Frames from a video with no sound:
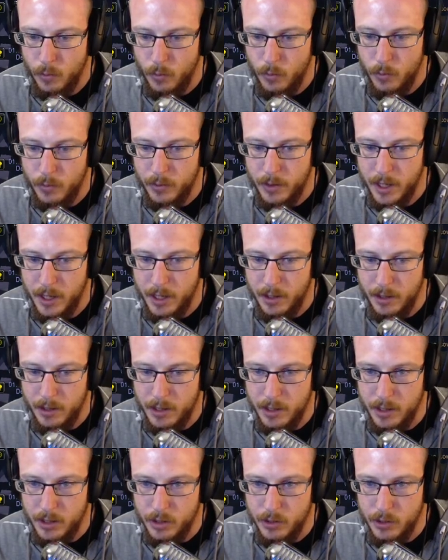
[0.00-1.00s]

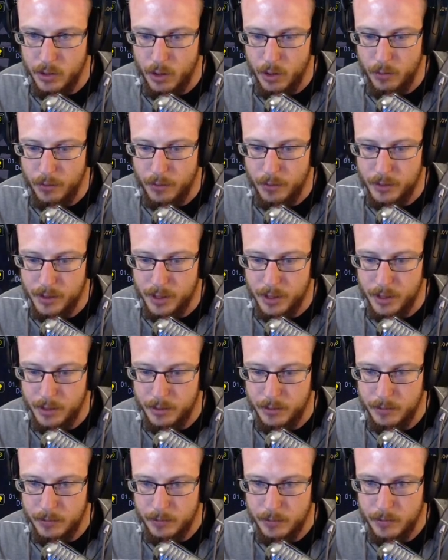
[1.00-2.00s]
didn't know if I was gonna
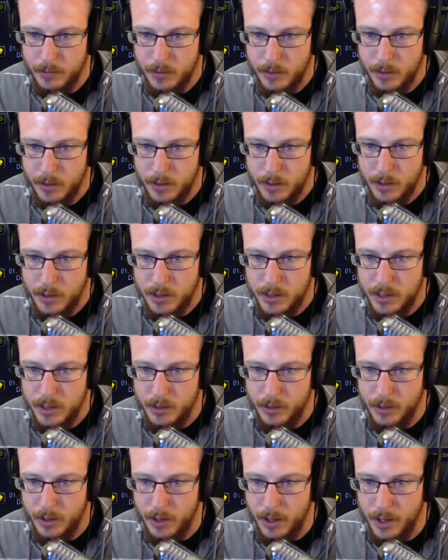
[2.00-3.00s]
do
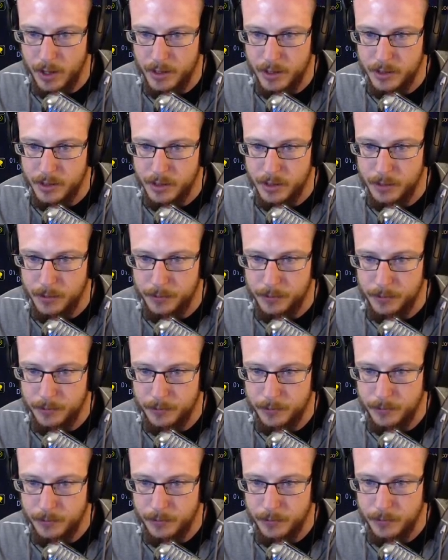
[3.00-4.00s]
it or not, so
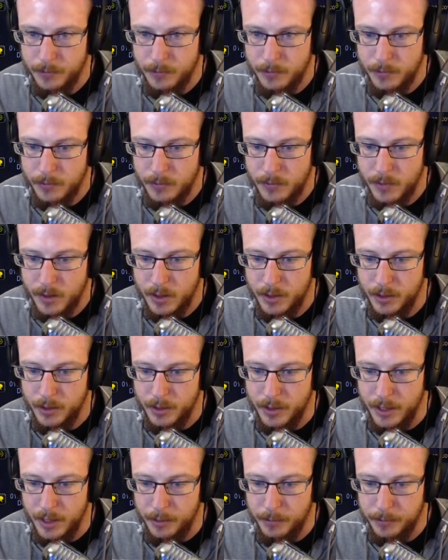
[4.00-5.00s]
I'll do it now.